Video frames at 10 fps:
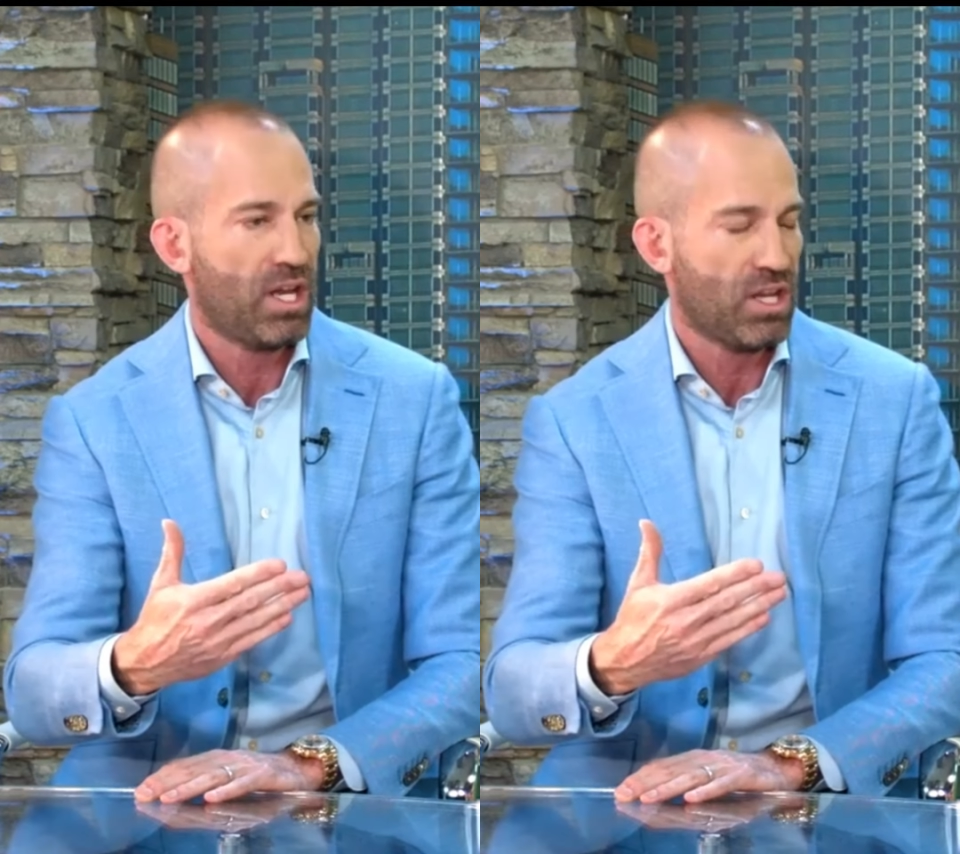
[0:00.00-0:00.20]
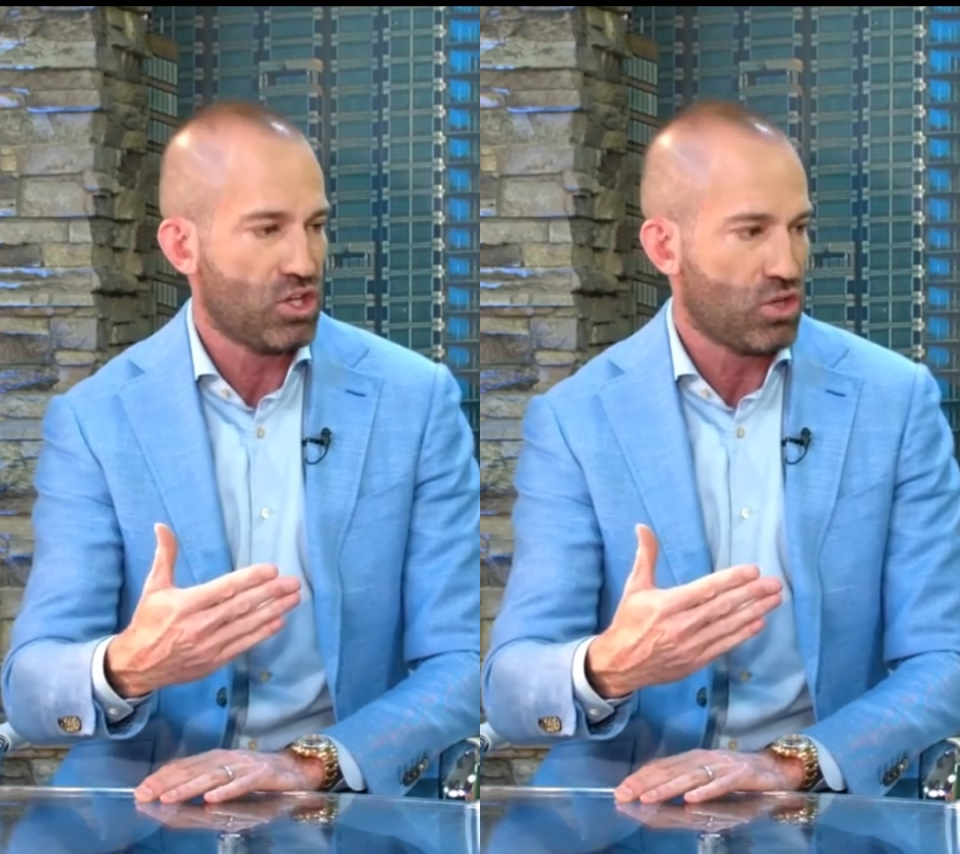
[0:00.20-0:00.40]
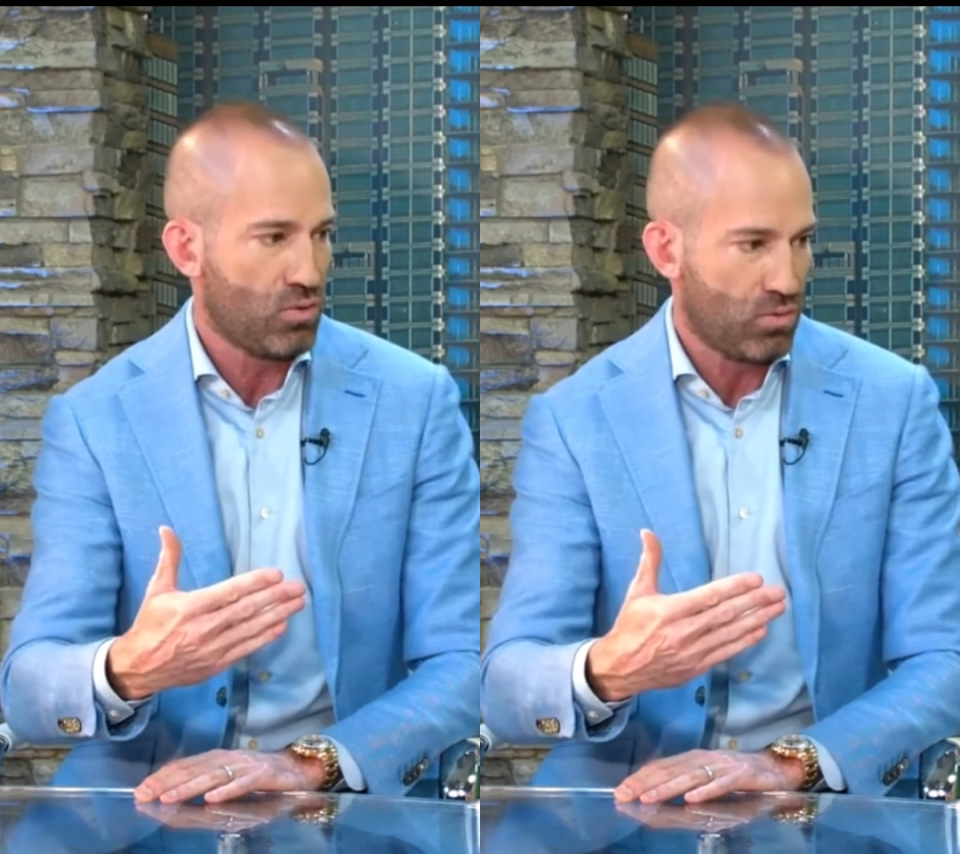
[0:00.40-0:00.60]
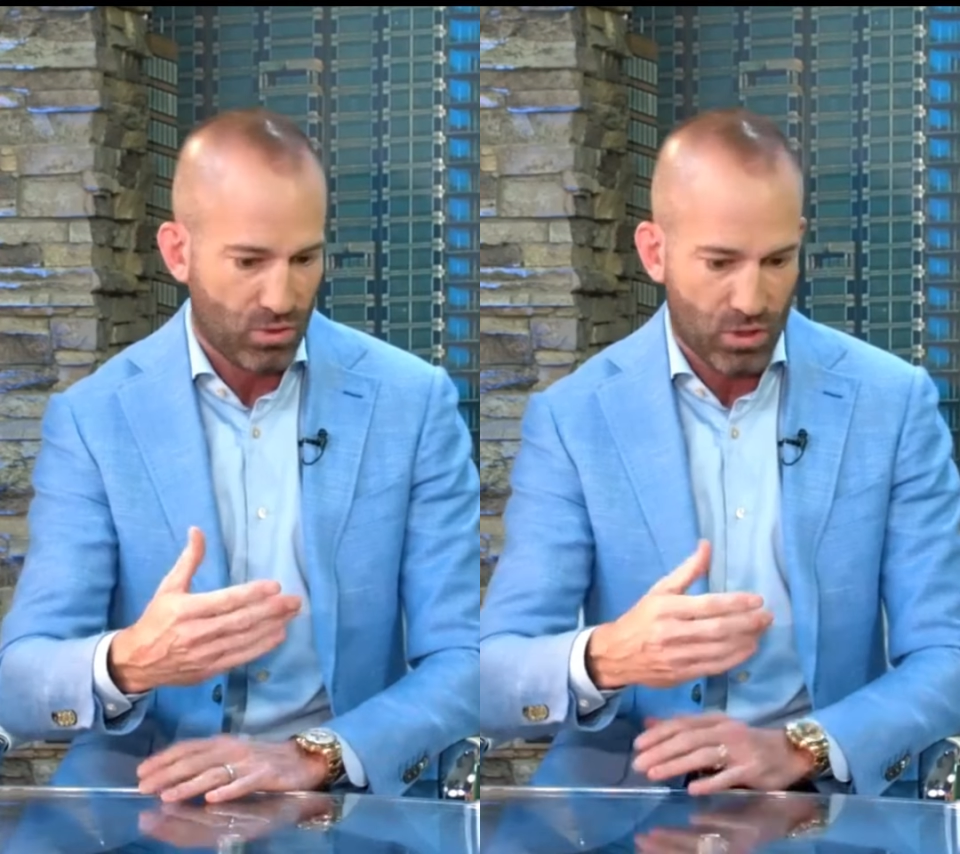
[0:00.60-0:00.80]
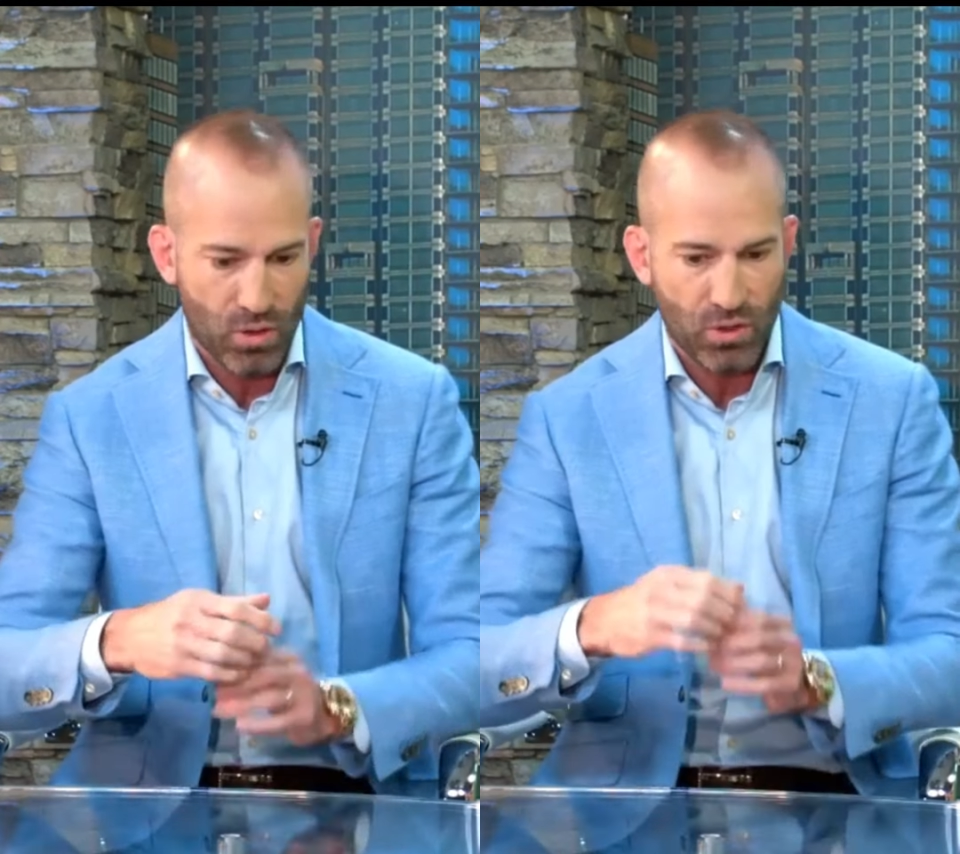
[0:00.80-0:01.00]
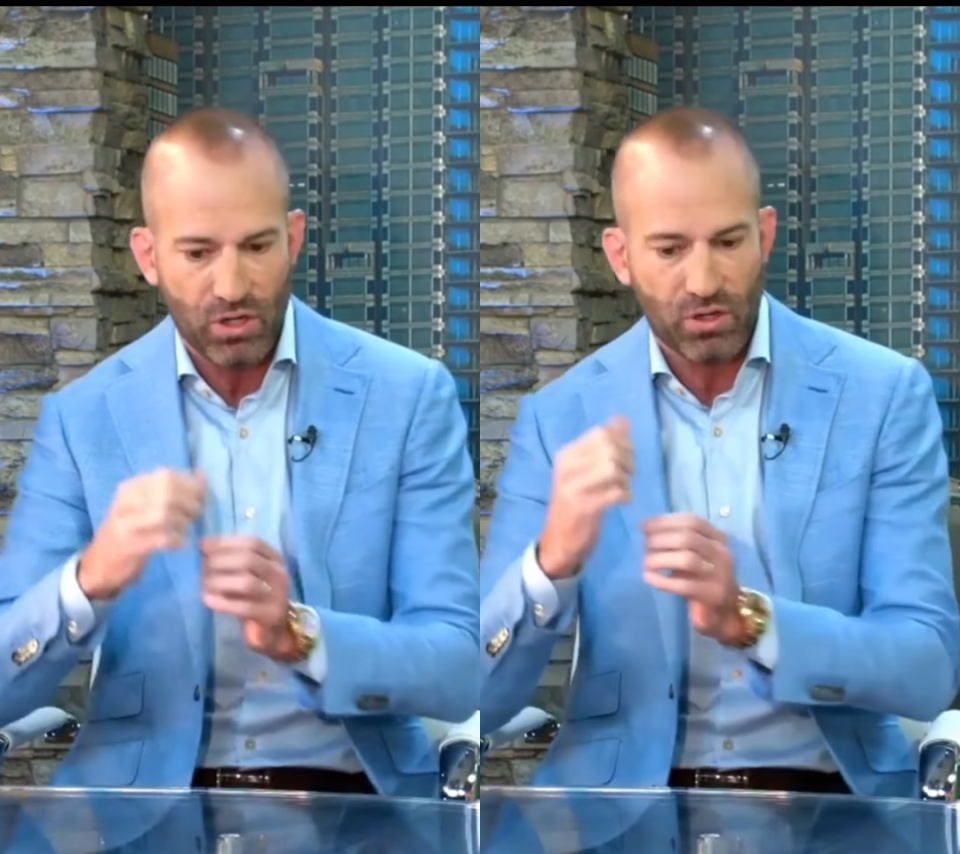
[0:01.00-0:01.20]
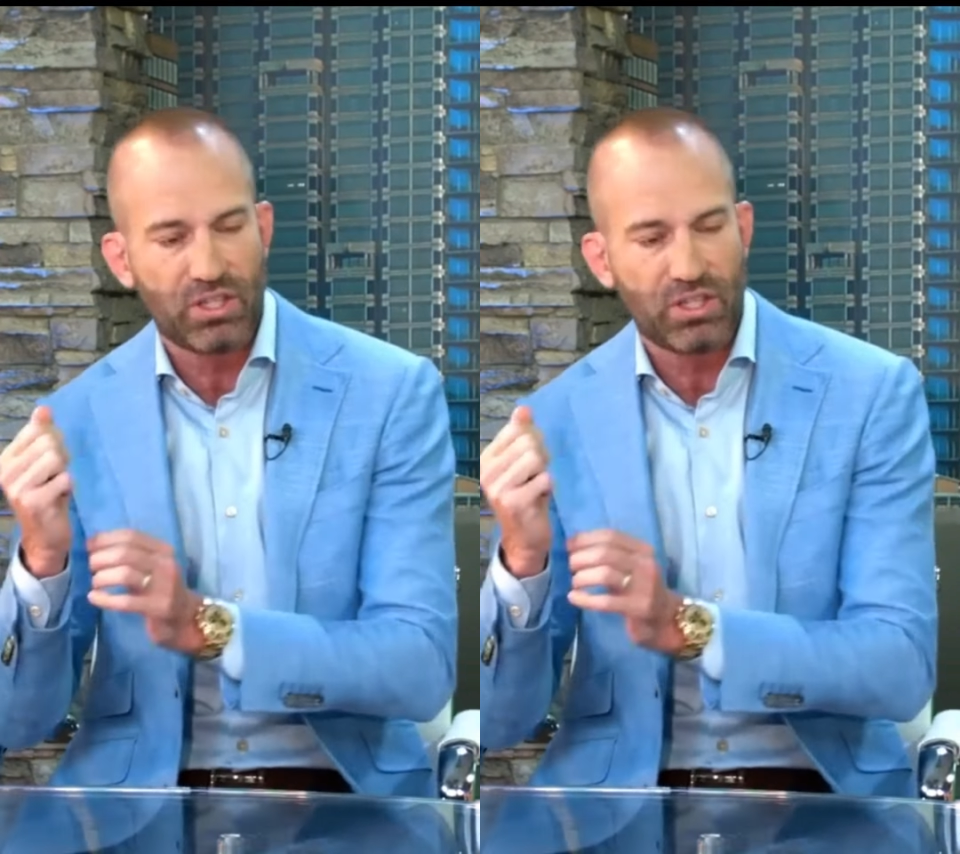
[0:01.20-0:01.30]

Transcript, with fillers: And you go to your